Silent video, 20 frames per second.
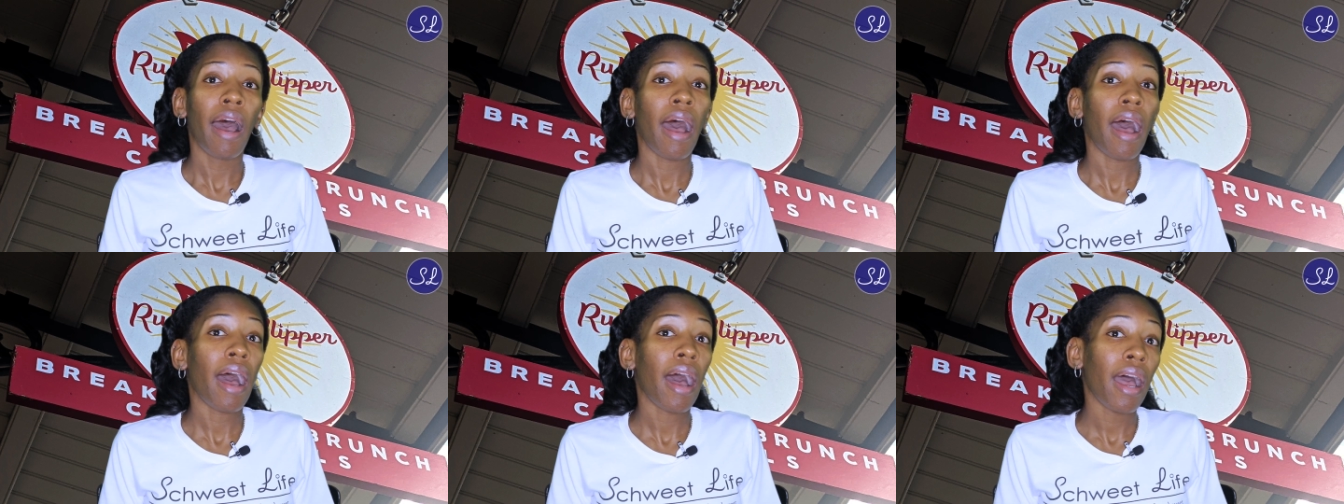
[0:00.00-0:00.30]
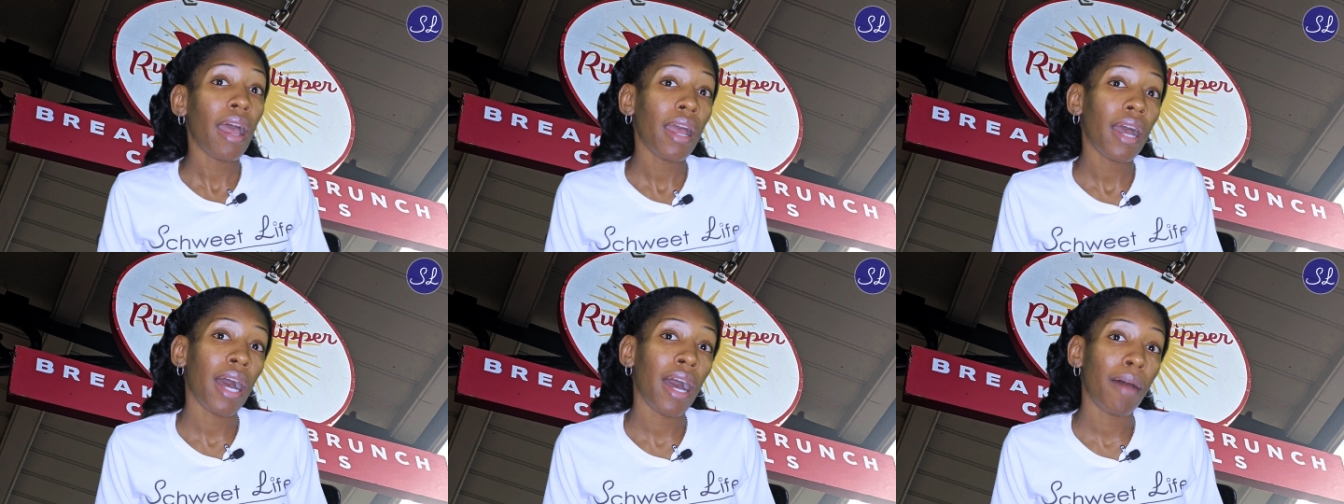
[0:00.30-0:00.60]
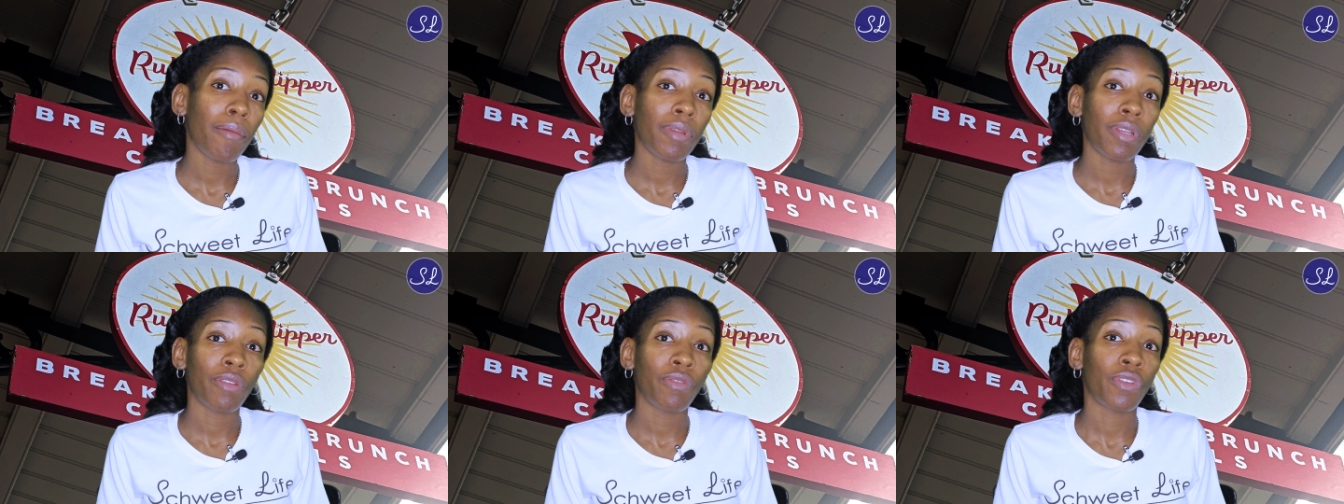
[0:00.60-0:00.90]
I
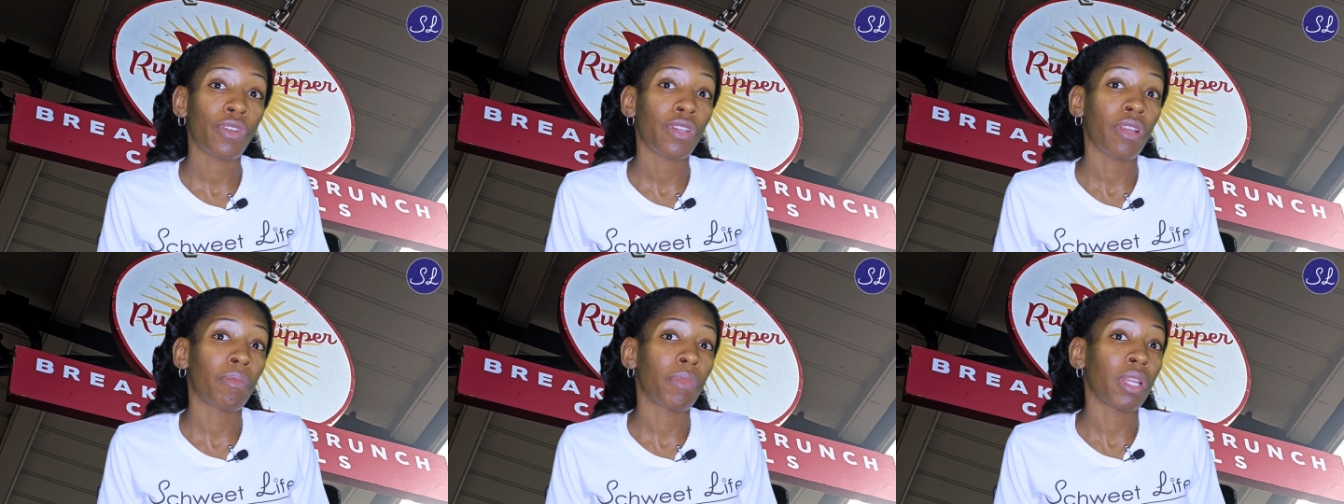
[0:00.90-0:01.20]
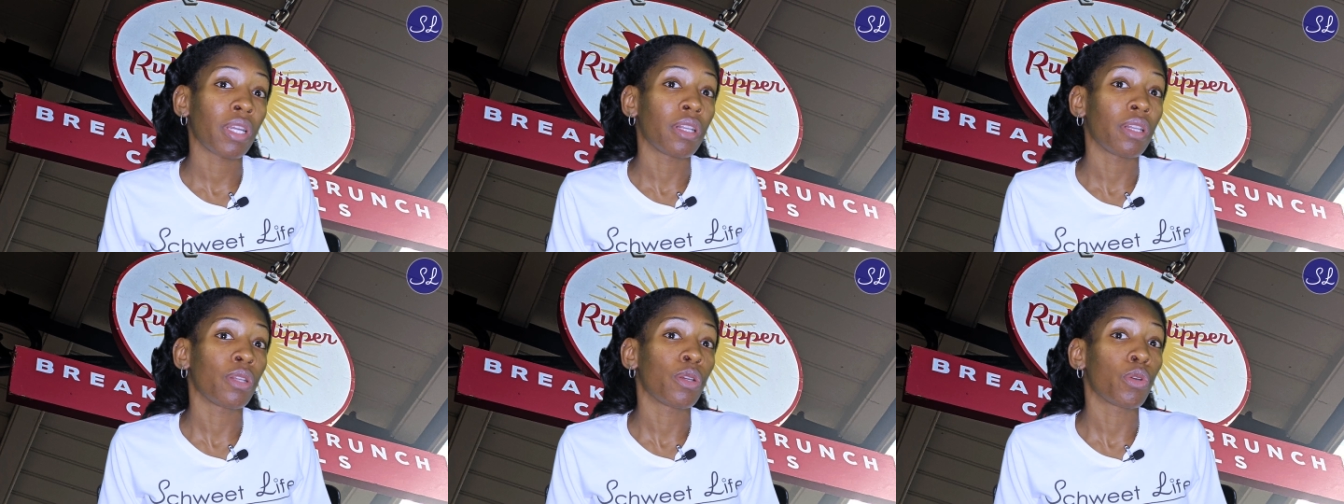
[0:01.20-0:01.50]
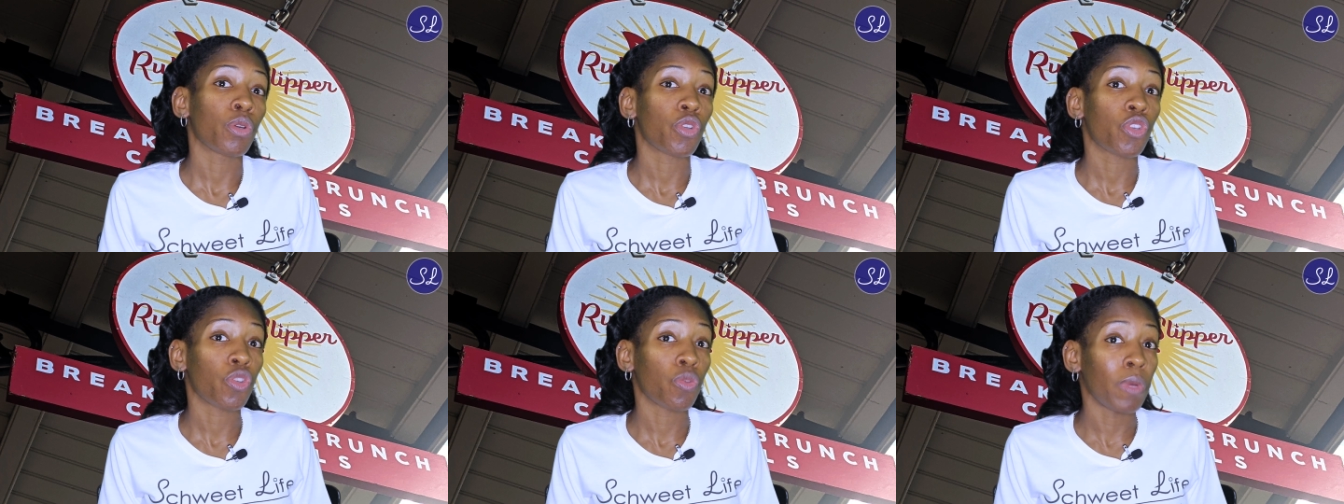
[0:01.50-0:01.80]
opted for something a little
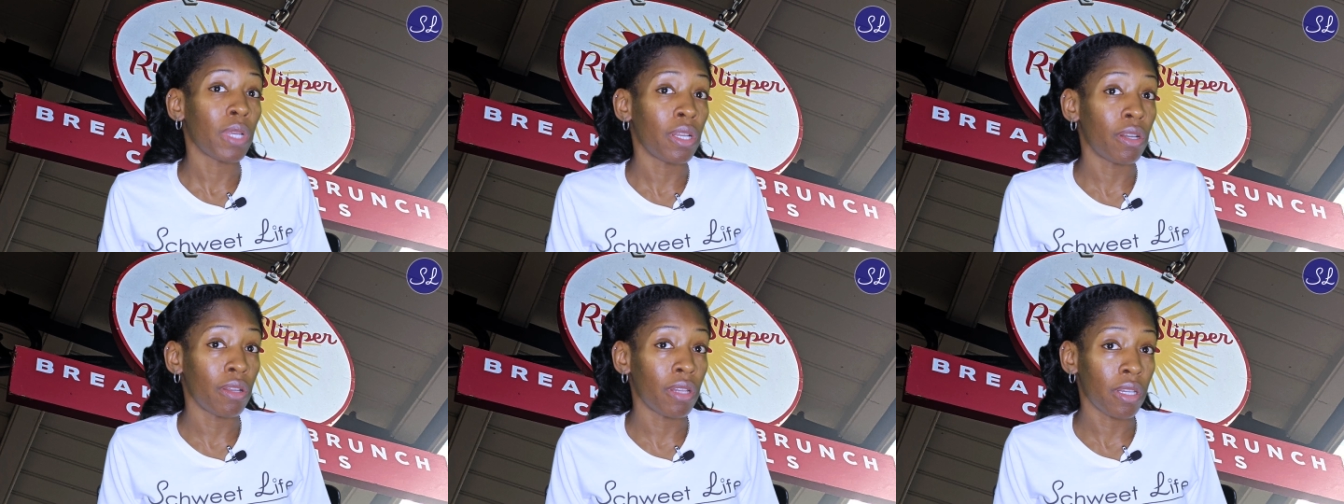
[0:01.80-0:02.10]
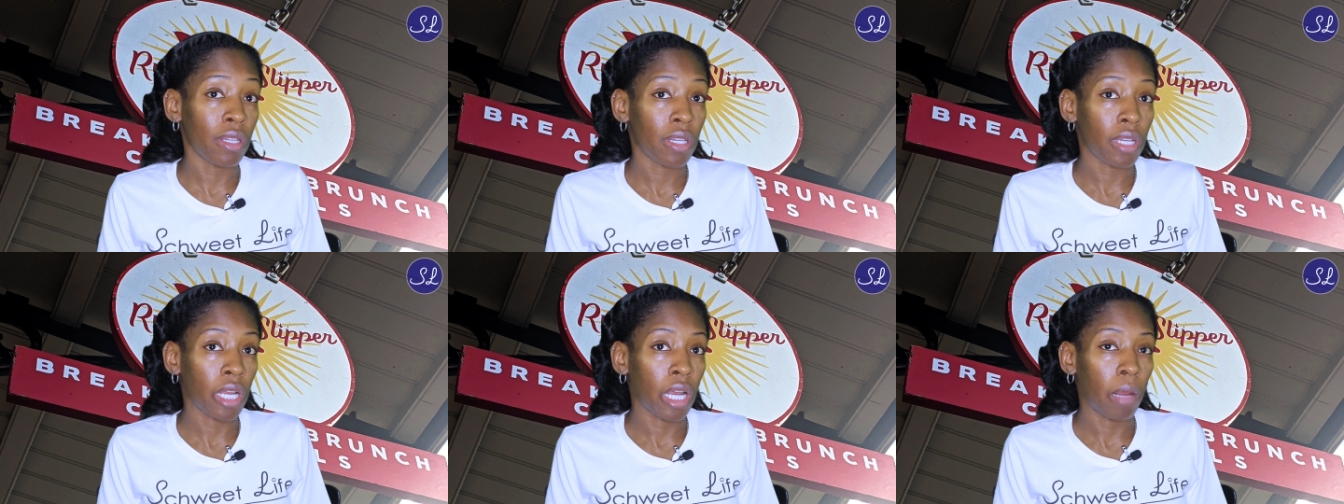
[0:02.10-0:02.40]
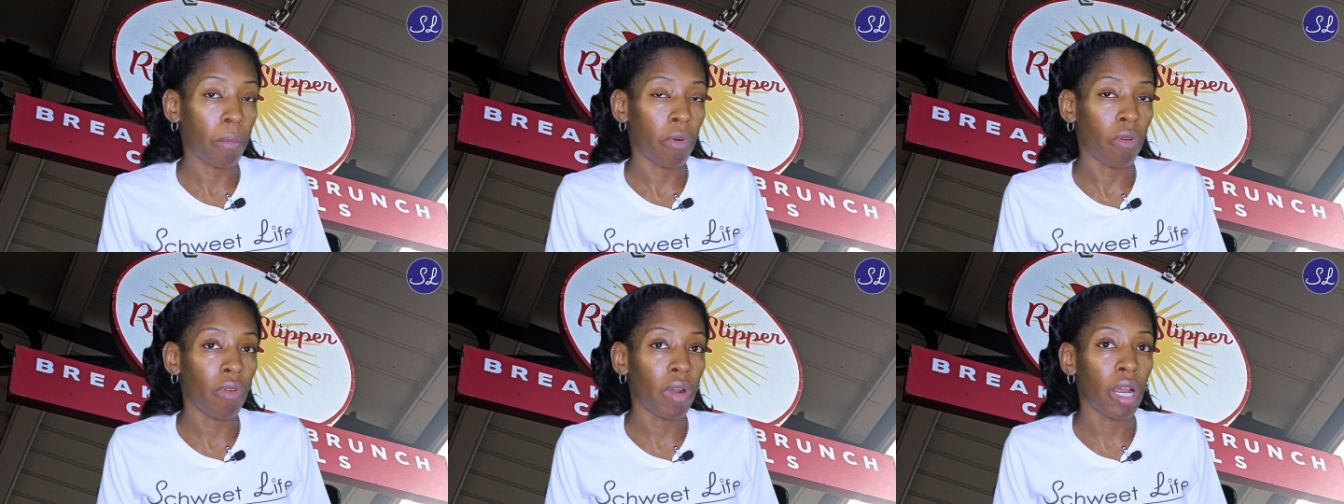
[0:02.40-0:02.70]
sweeter this time
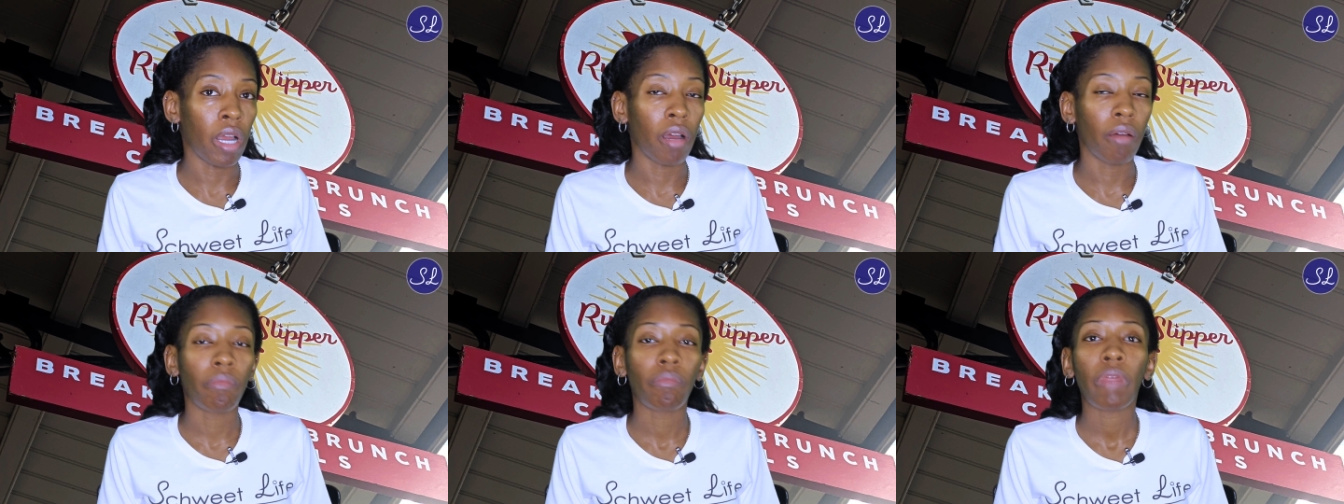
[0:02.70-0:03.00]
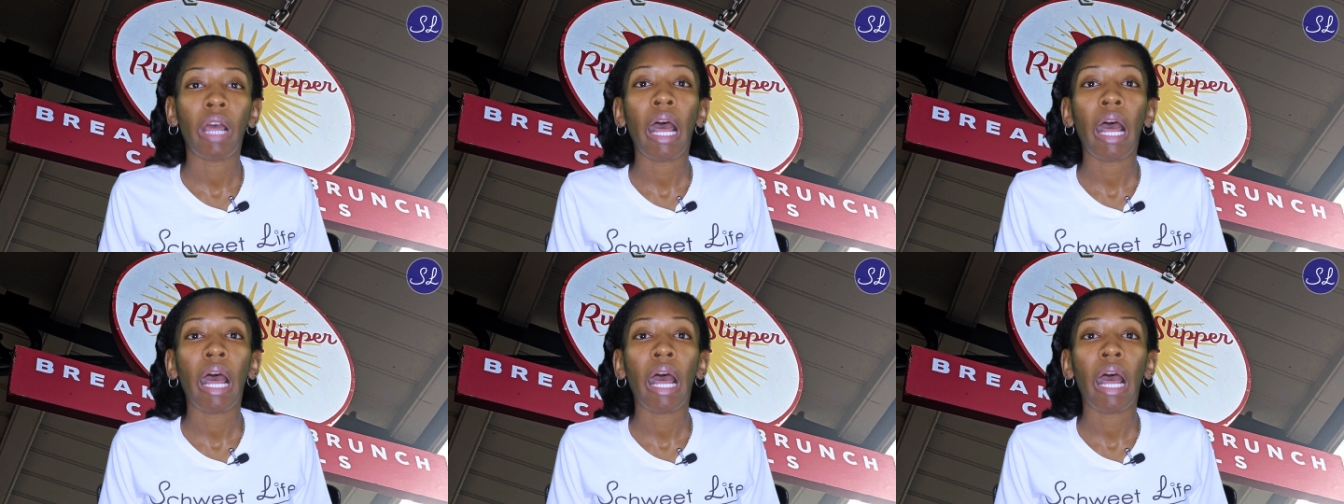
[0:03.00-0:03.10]
around.